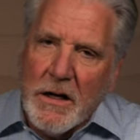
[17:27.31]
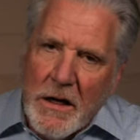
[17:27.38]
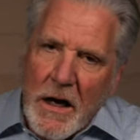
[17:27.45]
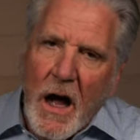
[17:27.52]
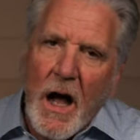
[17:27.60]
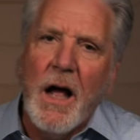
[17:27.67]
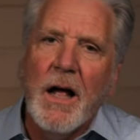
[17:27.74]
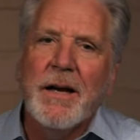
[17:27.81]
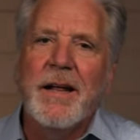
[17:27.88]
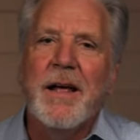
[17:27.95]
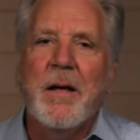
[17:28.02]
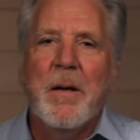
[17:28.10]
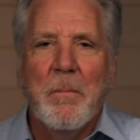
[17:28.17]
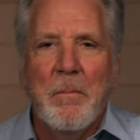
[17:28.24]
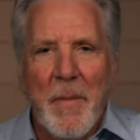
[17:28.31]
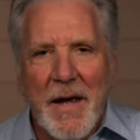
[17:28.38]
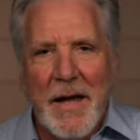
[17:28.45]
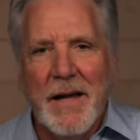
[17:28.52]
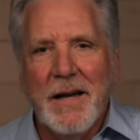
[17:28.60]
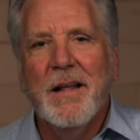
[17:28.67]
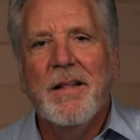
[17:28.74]
God
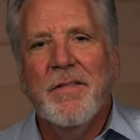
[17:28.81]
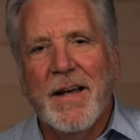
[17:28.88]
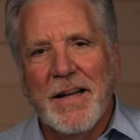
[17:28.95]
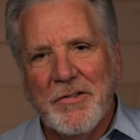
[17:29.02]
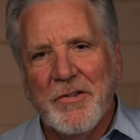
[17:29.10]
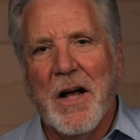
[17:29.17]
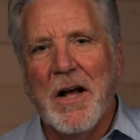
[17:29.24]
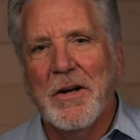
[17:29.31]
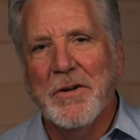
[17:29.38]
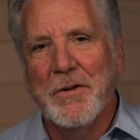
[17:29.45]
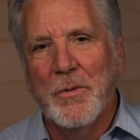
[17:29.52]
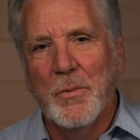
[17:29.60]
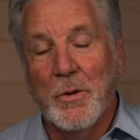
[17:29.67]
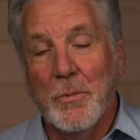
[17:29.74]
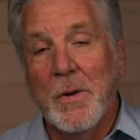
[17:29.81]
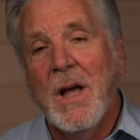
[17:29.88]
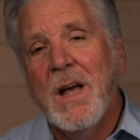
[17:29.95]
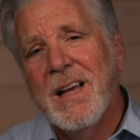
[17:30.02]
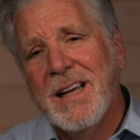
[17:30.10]
made that child in the womb.